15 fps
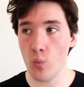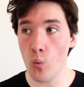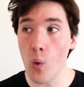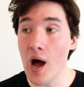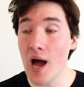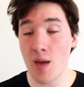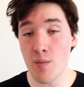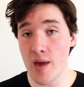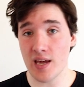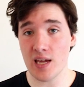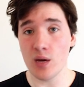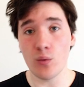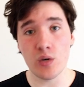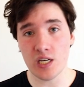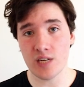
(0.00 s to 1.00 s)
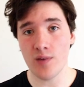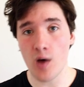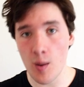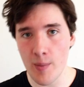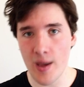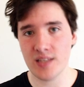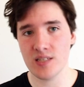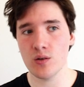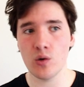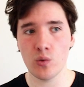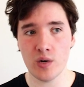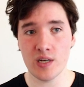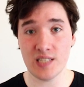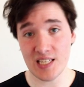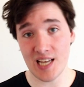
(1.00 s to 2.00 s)
why making a work of art better or
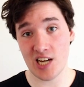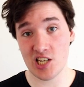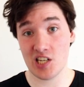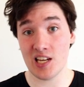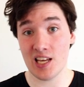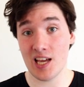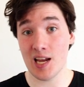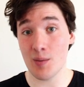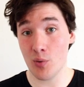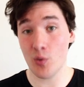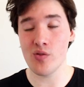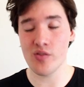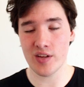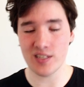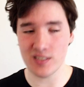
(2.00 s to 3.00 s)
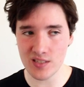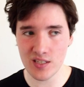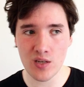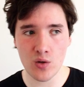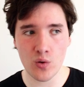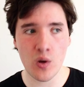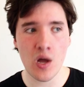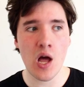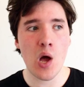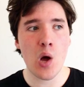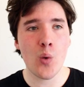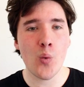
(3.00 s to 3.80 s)
worse is actually an important thing to do,